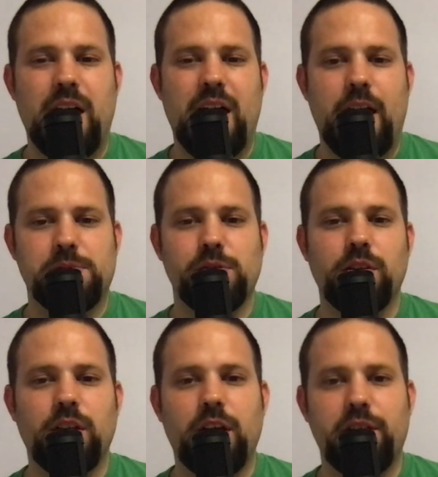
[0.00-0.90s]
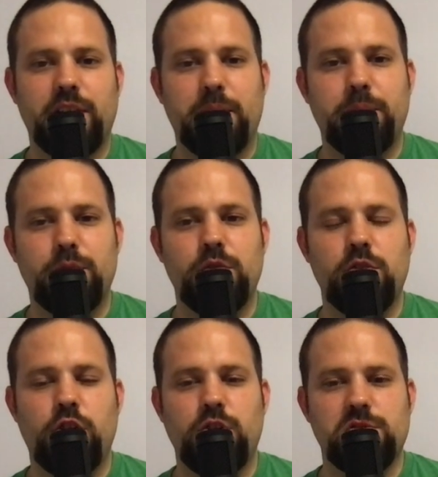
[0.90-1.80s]
I absolutely love that
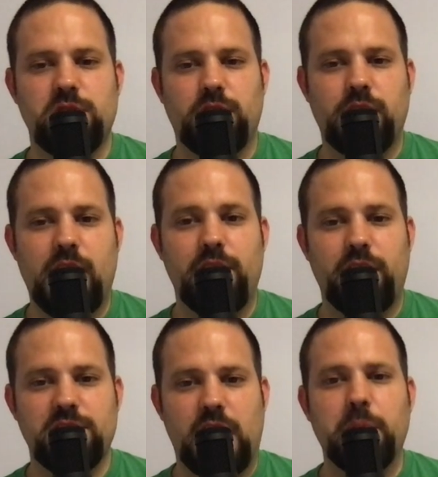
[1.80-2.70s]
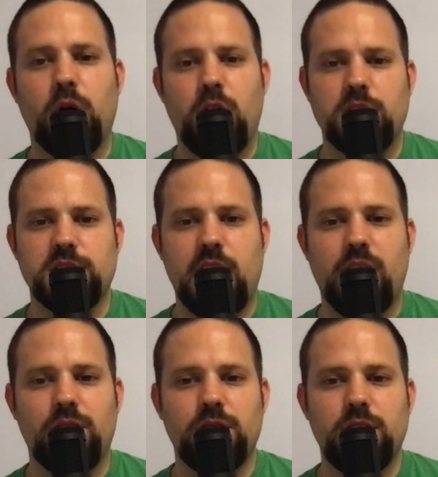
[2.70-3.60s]
they're using kind of the same art
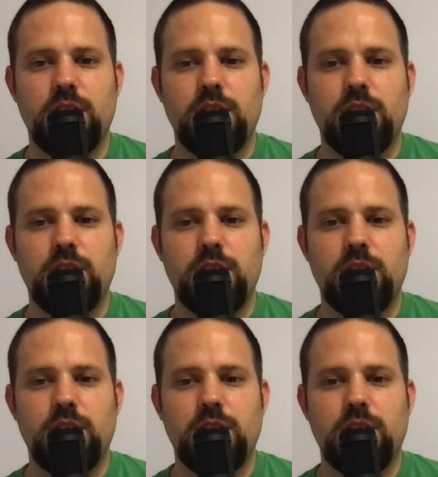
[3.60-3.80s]
style,